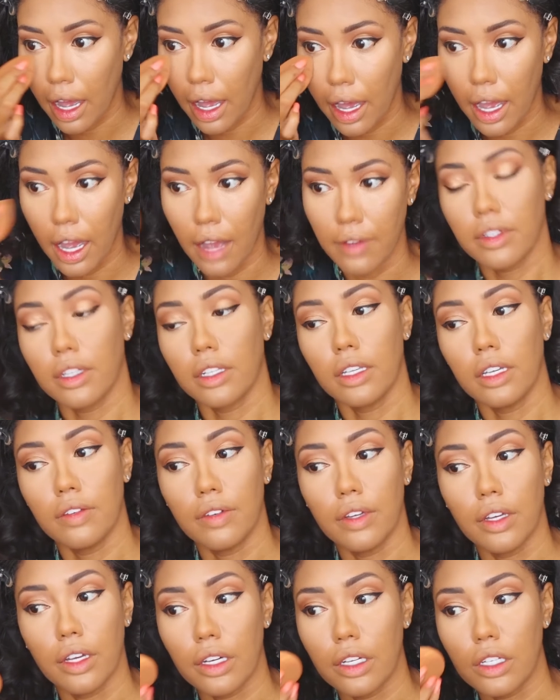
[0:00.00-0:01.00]
I have to
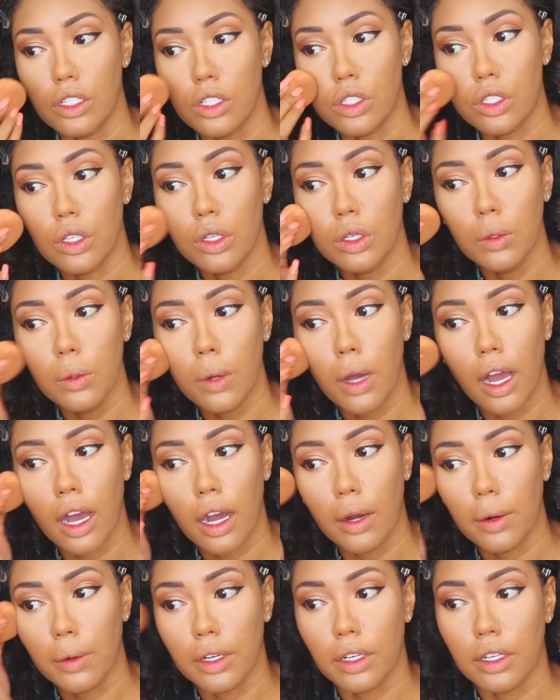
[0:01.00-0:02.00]
leave here in 2
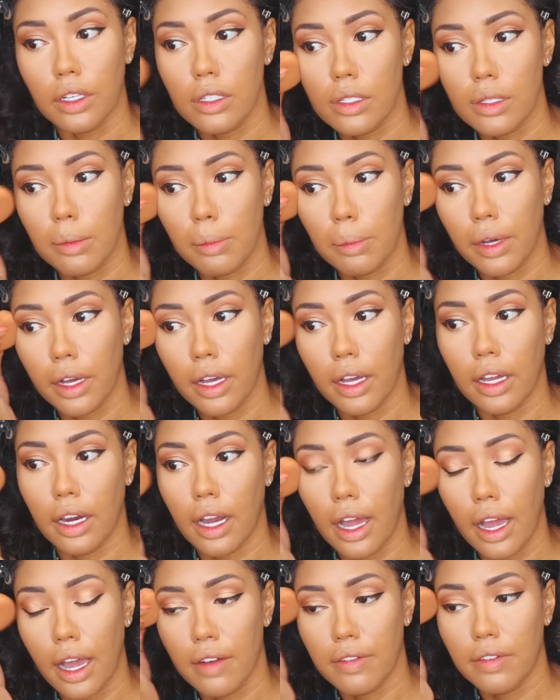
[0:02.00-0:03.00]
hours, but
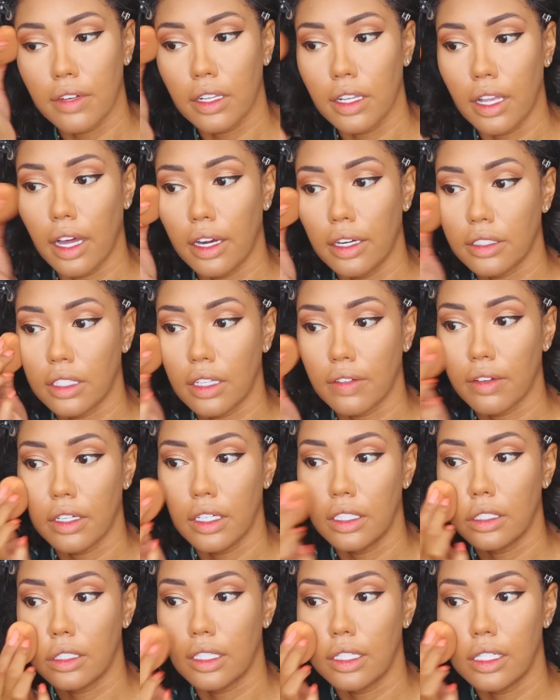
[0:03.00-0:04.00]
I have a lot of stuff I
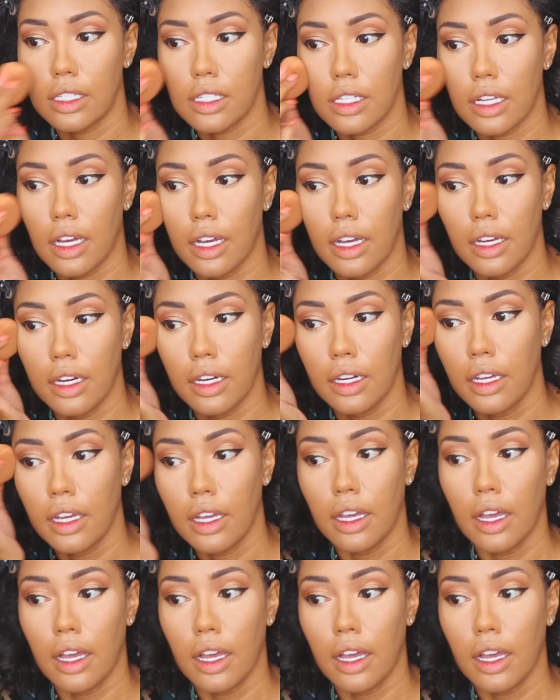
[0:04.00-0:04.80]
need to get done.